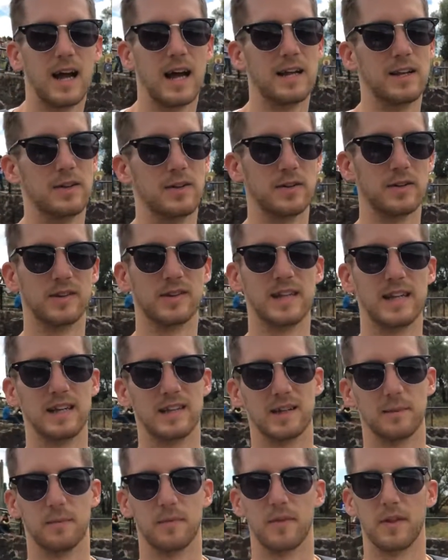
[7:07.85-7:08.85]
and you can see
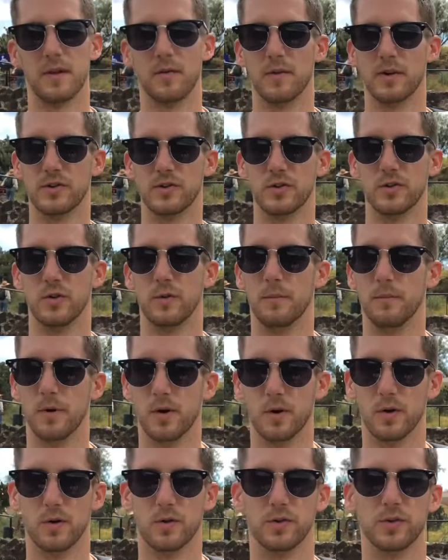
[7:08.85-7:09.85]
some of the original
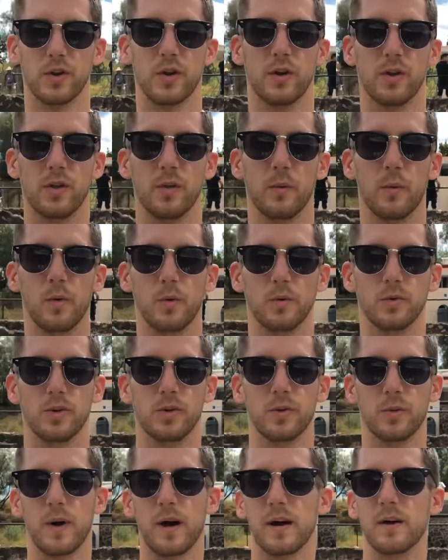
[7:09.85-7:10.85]
murals on the walls
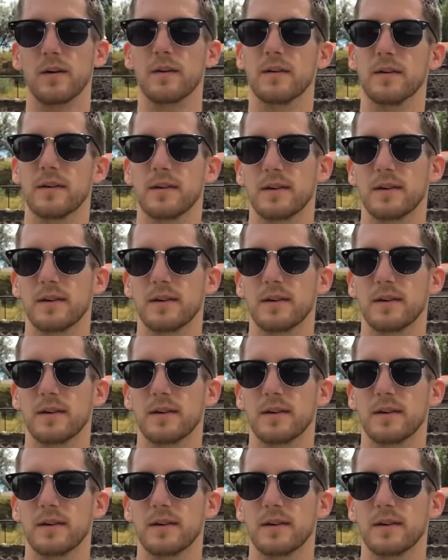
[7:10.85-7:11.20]
as well.